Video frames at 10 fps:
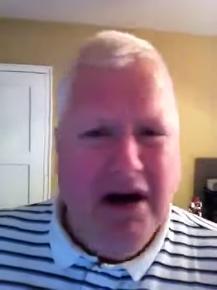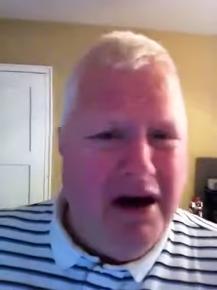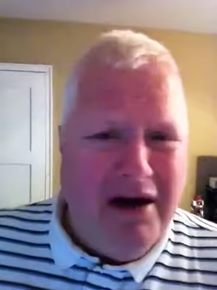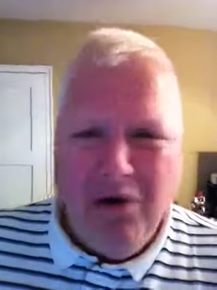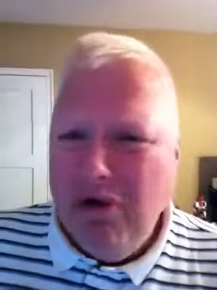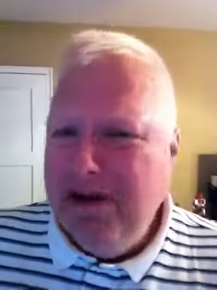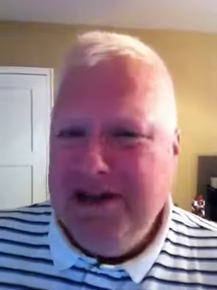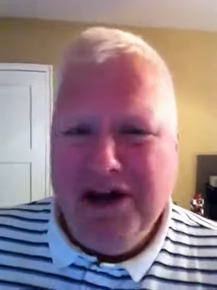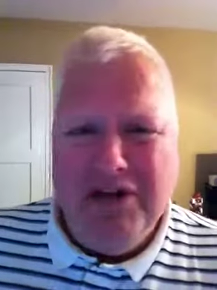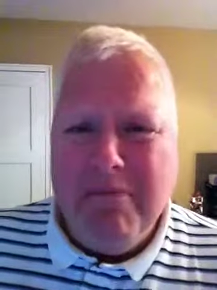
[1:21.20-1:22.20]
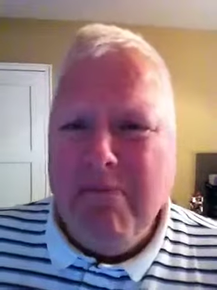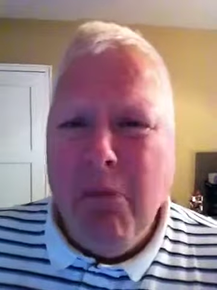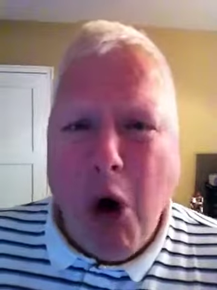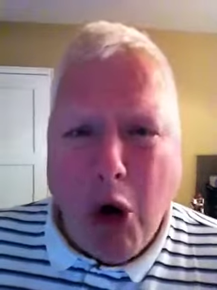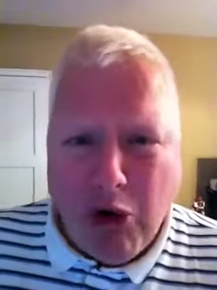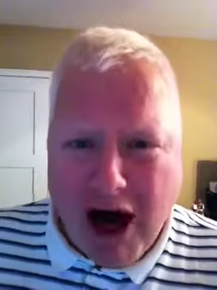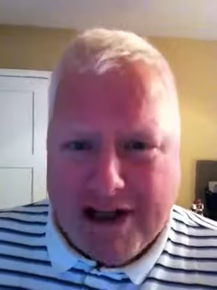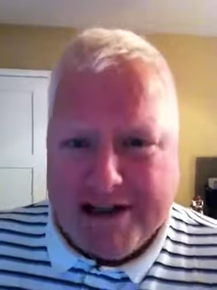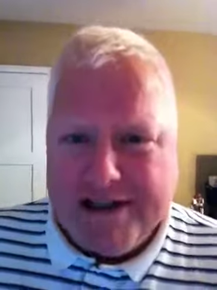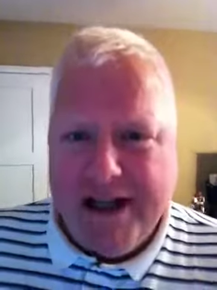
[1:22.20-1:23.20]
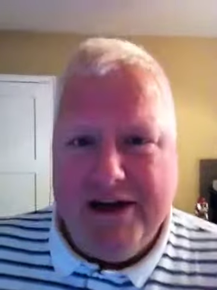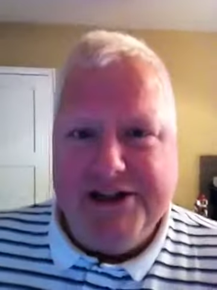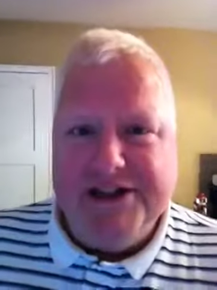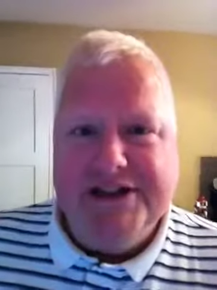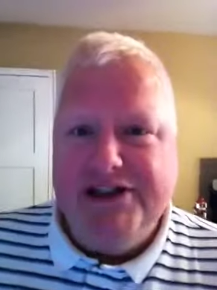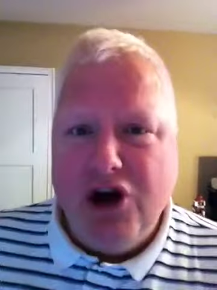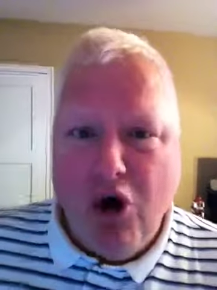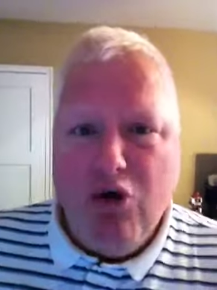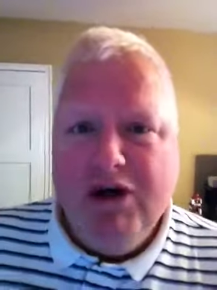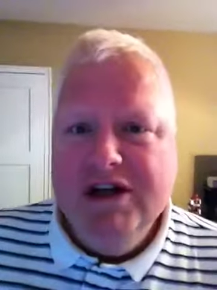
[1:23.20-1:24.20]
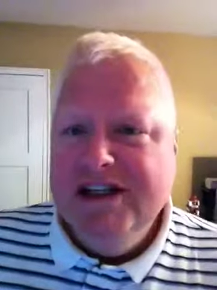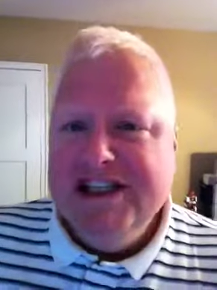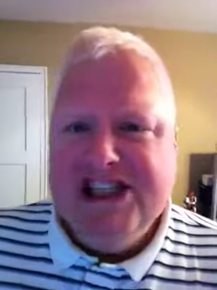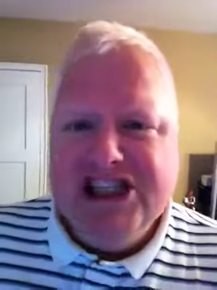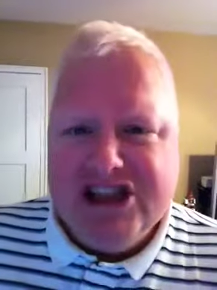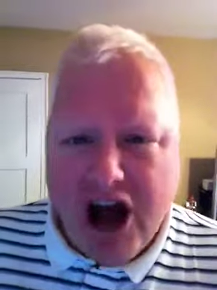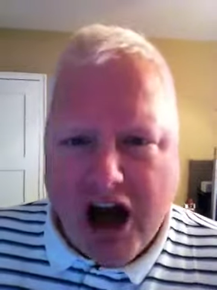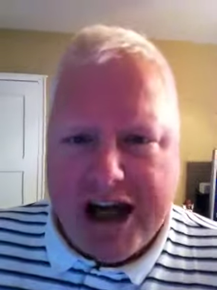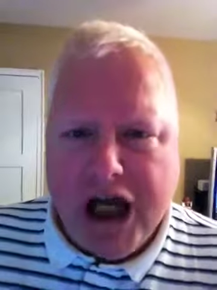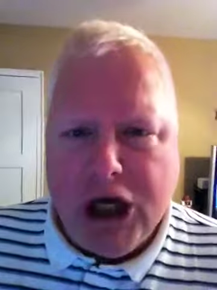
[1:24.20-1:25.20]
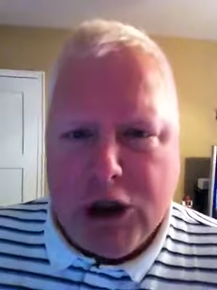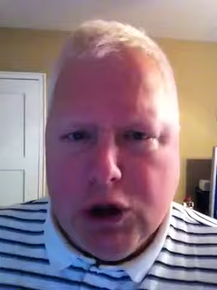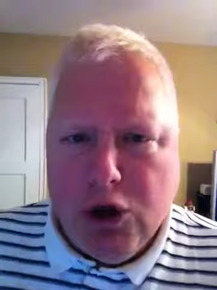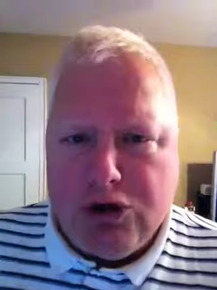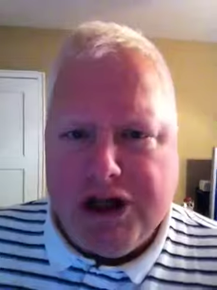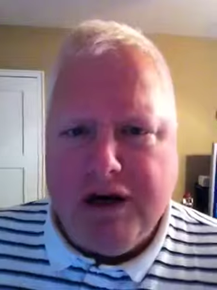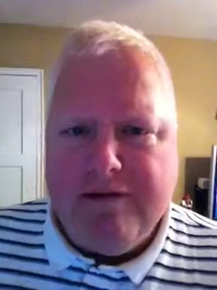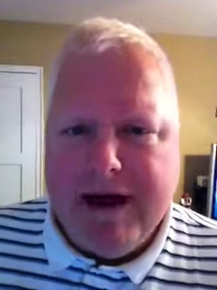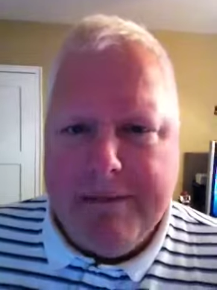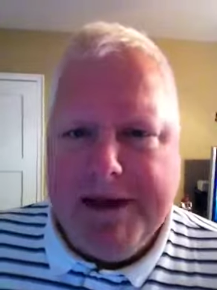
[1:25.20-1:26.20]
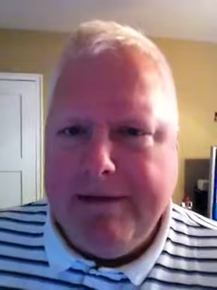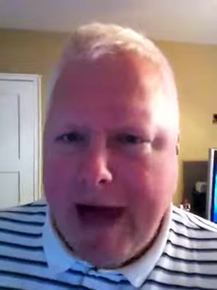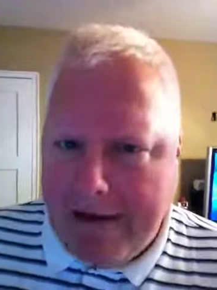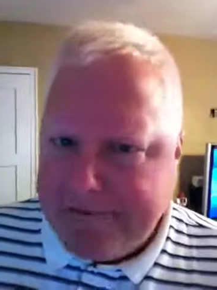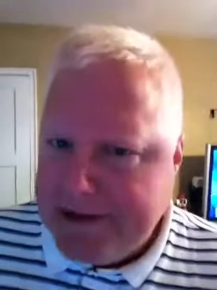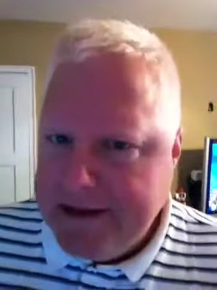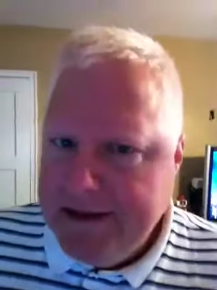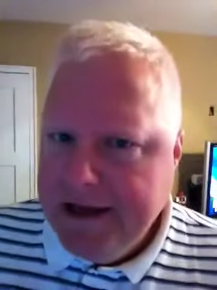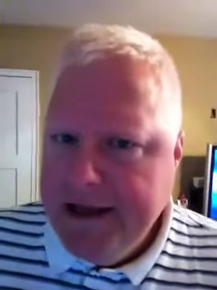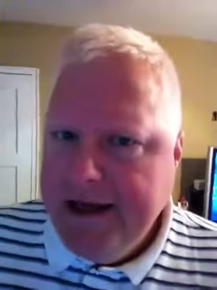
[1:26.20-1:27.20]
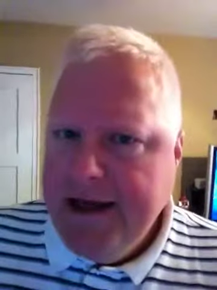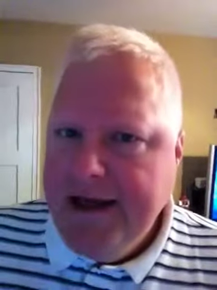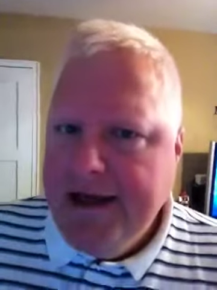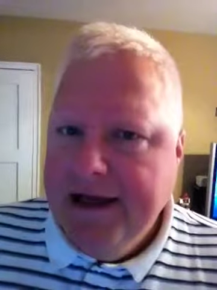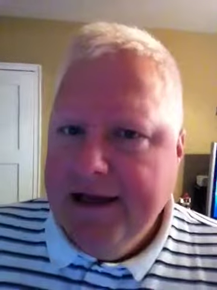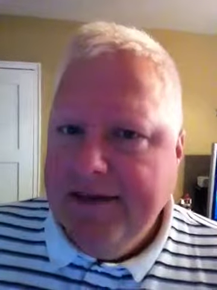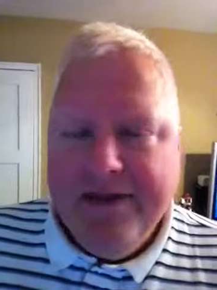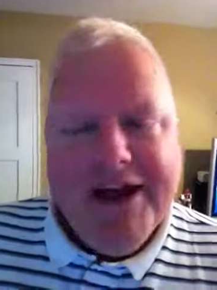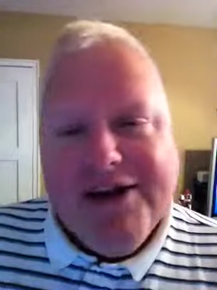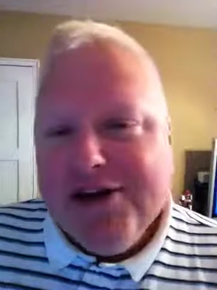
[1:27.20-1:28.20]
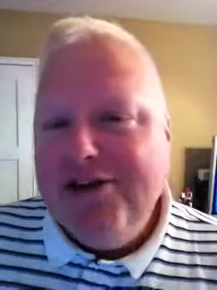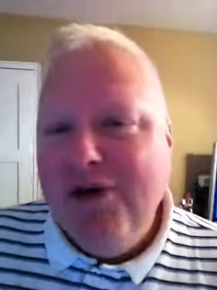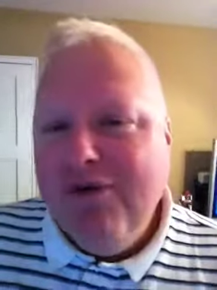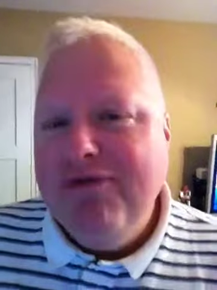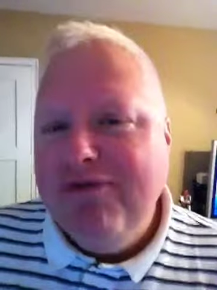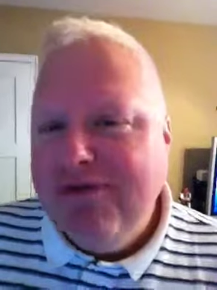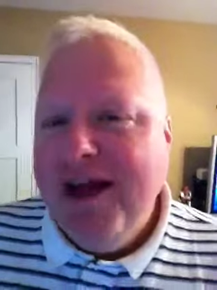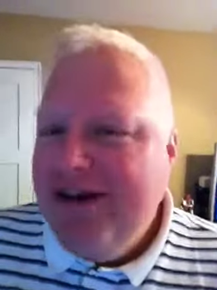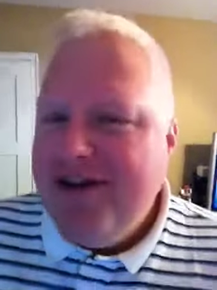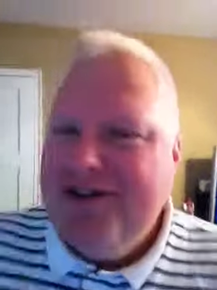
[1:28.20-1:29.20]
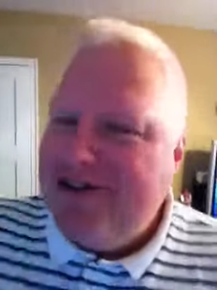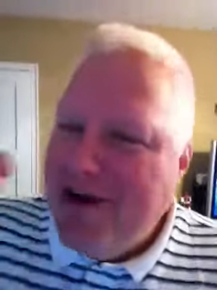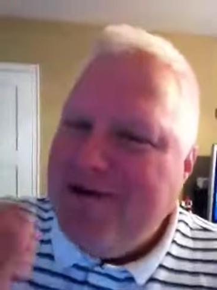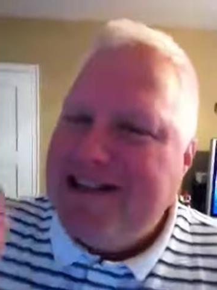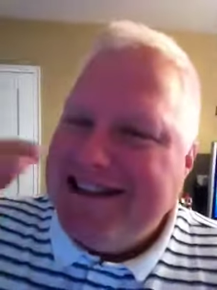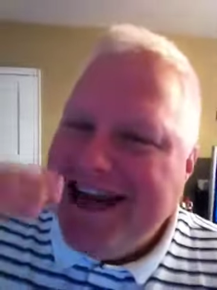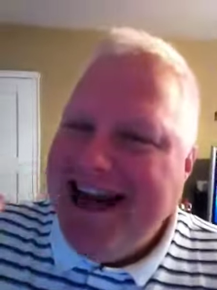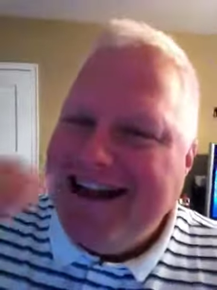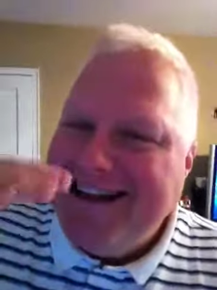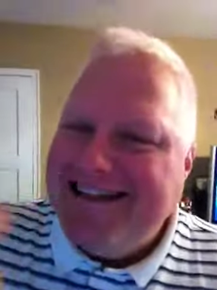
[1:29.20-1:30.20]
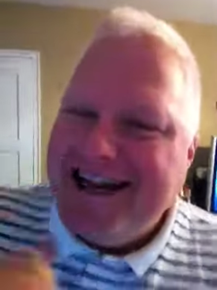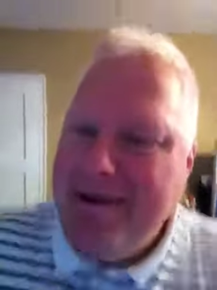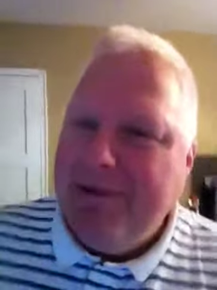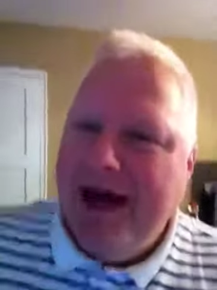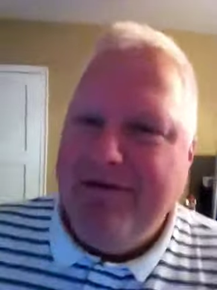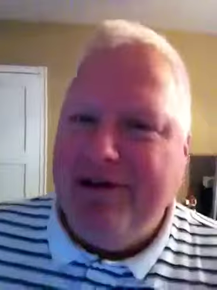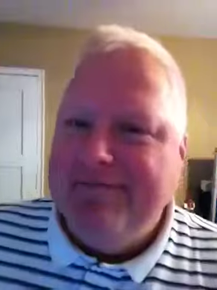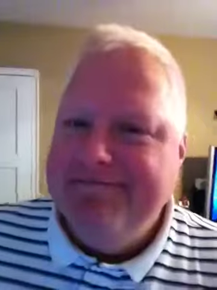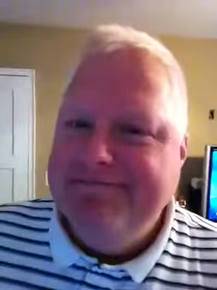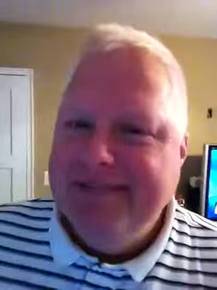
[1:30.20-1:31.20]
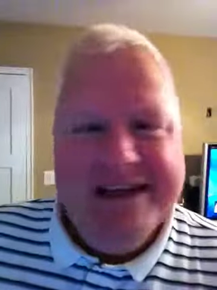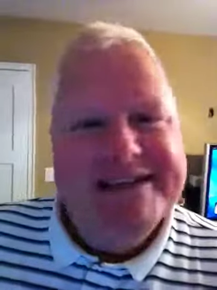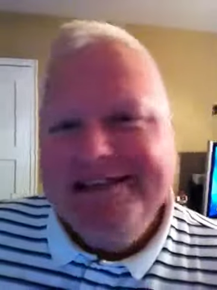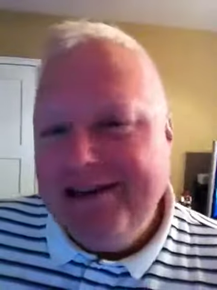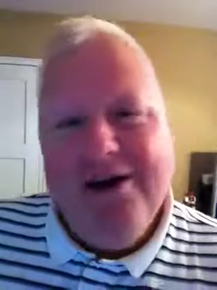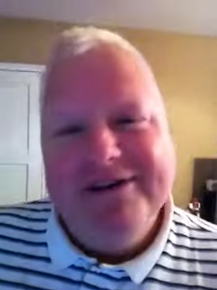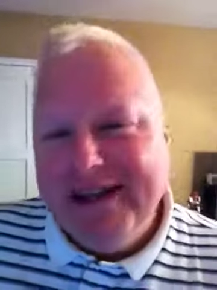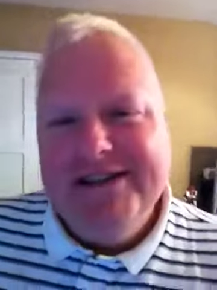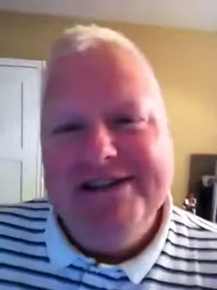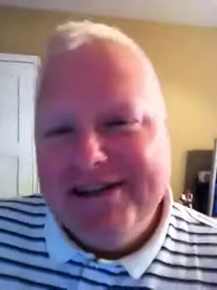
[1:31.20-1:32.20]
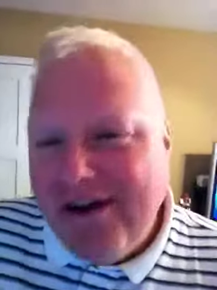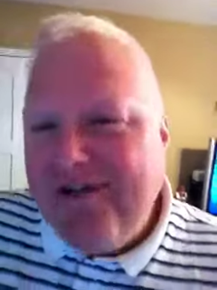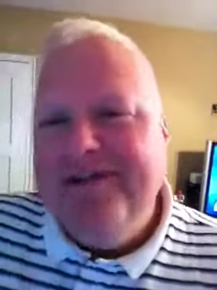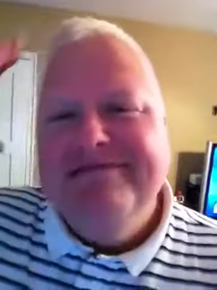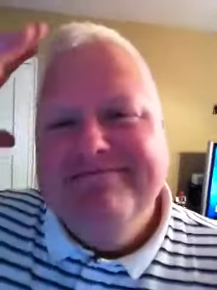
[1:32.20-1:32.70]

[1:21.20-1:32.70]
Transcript: uh, all these other morons that are just so stuck and glued to the Libby left that they just don't they just don't sing on the same level. They just don't. They just don't.